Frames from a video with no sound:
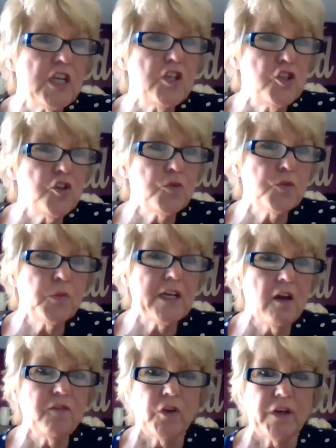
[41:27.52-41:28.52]
they choose
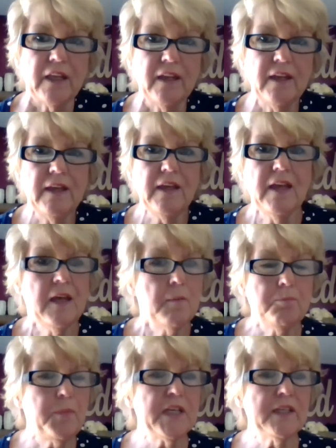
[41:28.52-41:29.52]
recovery.
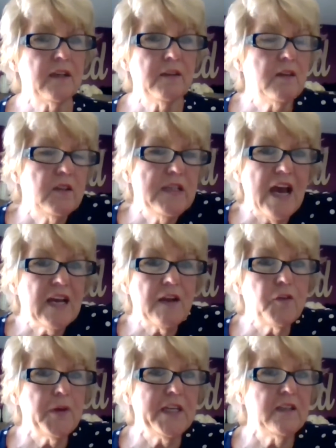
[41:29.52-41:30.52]
But not
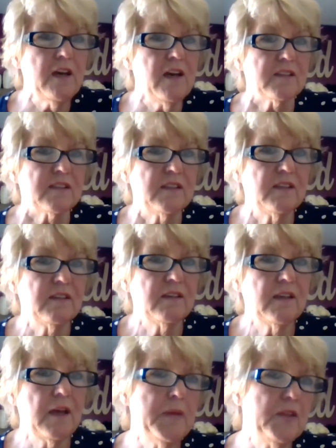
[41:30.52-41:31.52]
everybody does.
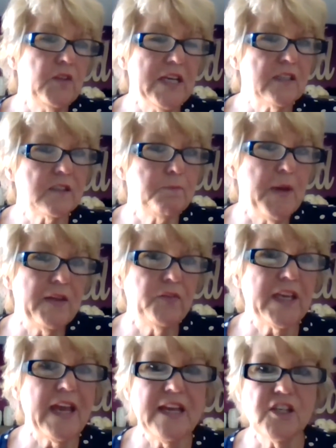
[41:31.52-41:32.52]
I mean, that's been
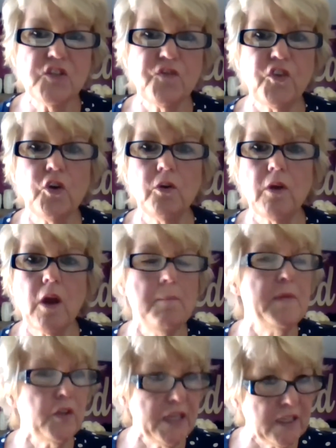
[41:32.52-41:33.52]
the case for a
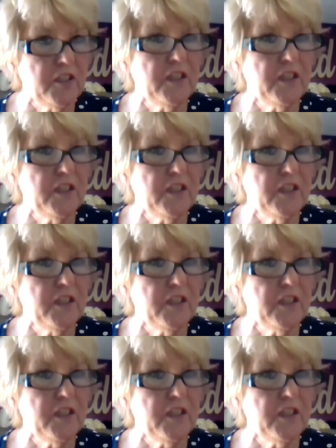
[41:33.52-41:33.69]
million